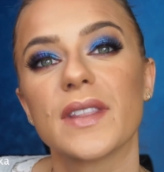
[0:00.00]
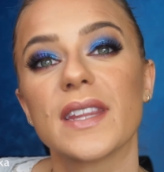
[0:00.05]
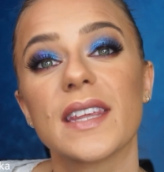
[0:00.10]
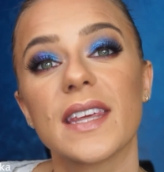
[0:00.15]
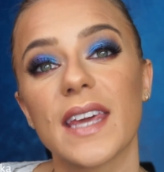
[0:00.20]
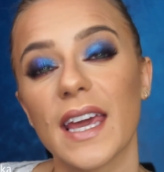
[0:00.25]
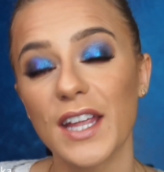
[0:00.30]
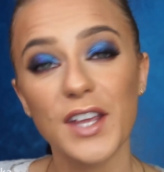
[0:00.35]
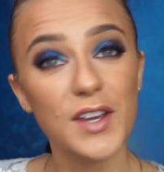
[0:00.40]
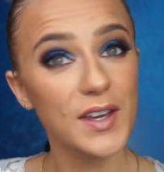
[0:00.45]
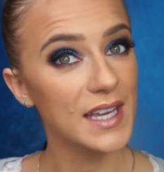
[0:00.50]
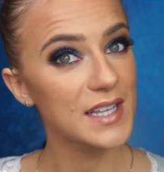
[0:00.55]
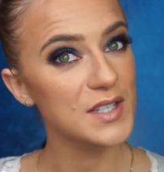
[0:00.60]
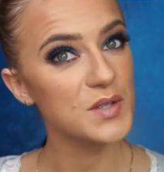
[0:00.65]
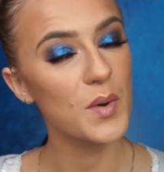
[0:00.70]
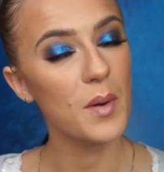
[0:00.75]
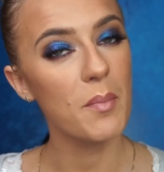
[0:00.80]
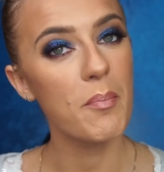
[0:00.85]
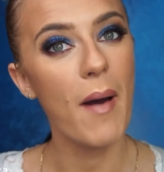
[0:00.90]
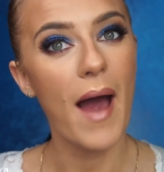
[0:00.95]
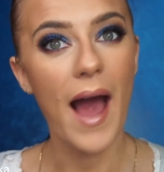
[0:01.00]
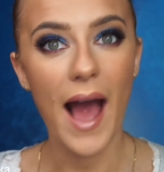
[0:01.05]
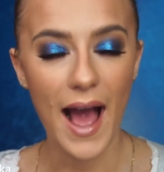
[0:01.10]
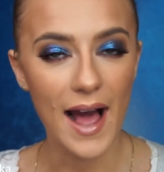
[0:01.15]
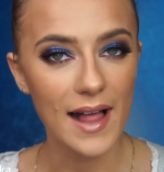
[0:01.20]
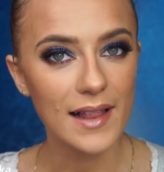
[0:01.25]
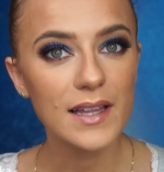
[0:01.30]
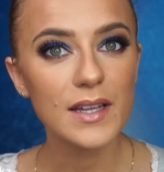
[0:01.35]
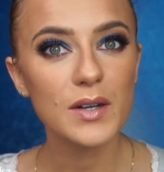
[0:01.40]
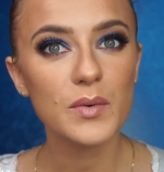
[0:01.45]
can you guess what
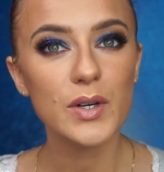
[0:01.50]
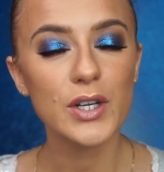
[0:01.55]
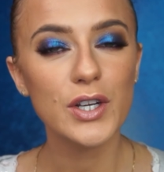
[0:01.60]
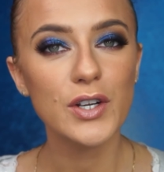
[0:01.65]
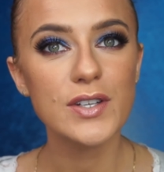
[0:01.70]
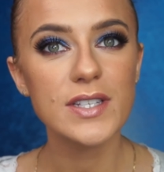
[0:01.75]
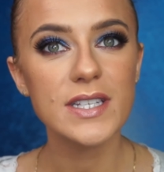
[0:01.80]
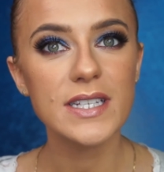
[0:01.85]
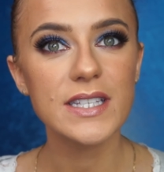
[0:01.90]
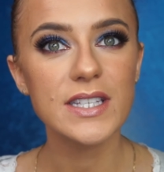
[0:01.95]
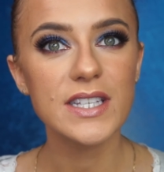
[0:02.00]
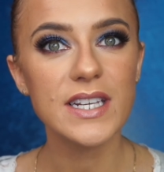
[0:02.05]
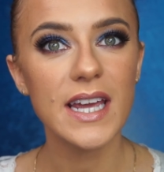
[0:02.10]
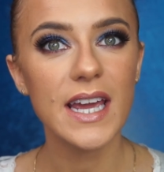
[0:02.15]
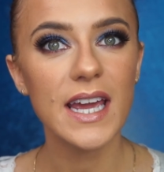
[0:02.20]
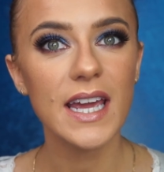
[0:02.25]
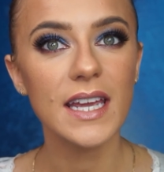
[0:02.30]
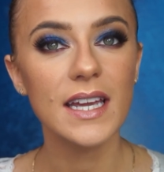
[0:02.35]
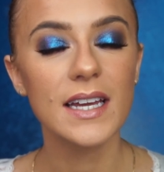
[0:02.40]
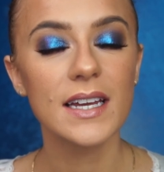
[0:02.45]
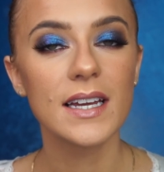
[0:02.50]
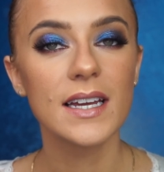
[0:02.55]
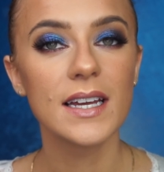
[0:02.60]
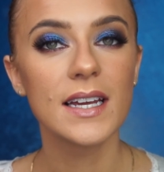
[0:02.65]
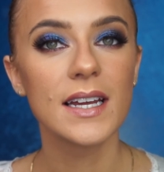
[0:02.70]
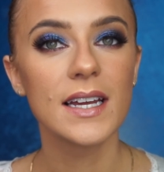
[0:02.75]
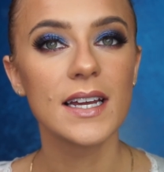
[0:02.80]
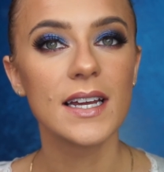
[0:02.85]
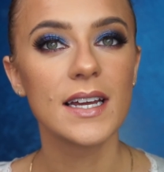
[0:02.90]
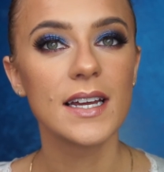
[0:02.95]
palette we're using today?
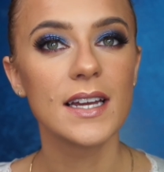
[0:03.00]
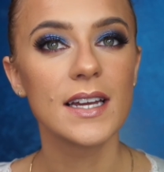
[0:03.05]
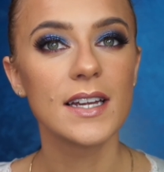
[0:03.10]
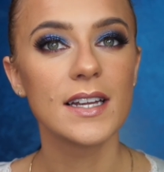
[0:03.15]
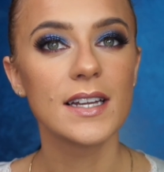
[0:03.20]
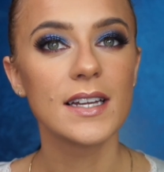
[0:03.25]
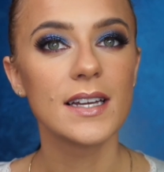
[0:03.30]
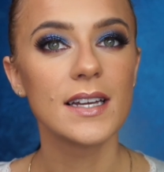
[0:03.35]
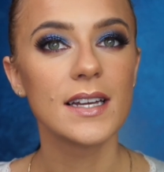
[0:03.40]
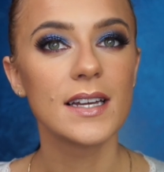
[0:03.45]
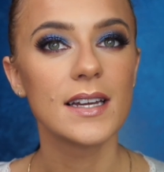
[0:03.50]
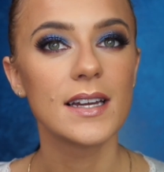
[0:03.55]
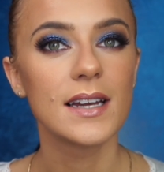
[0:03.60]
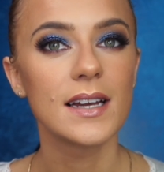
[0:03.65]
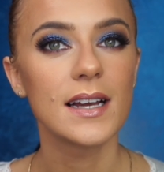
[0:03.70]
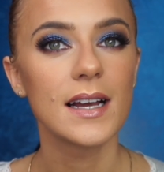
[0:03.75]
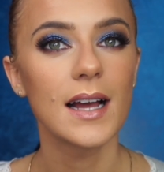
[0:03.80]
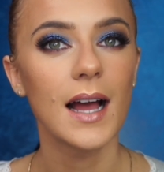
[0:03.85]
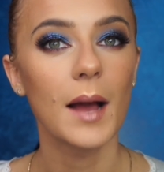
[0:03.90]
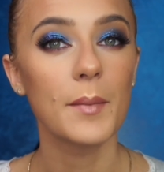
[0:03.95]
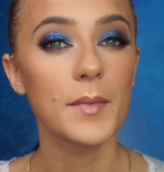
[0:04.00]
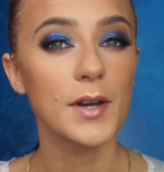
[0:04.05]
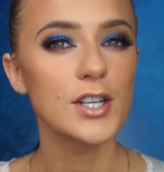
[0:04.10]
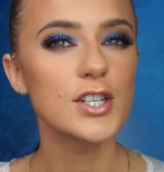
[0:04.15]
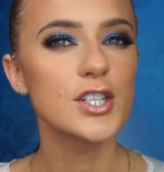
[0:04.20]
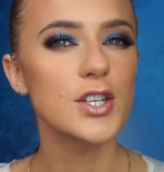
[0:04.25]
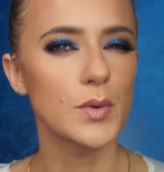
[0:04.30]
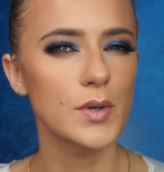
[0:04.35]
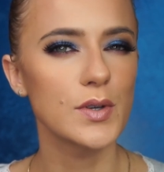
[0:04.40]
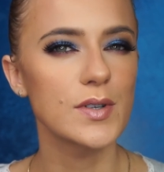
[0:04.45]
I'm gonna
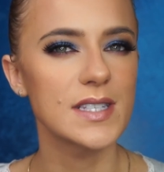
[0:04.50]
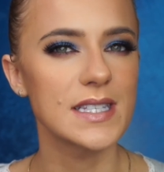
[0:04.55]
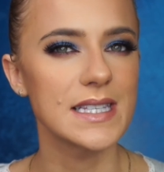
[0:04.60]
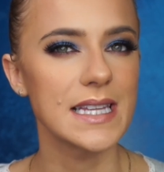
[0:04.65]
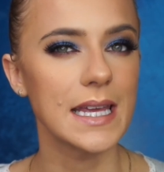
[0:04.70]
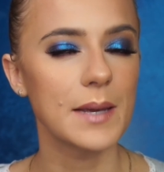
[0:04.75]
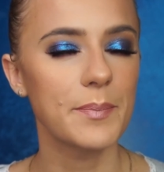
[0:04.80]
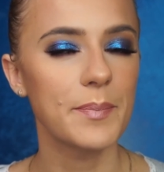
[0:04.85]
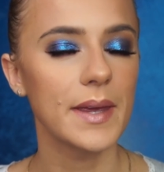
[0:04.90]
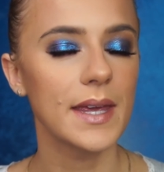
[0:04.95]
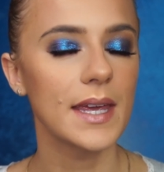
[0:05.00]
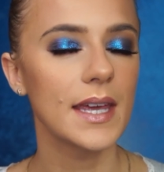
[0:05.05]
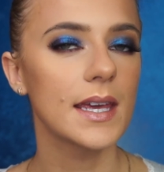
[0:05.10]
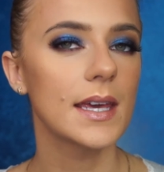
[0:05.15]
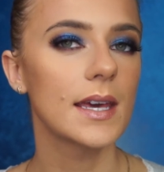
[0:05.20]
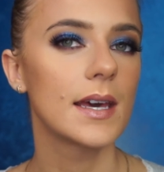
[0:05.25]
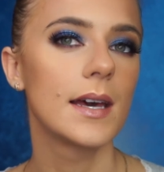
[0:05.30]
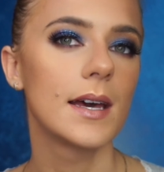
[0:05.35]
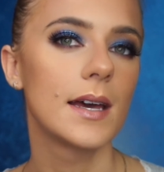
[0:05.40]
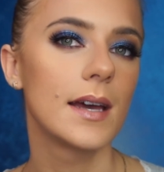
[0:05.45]
show you a sneak peek.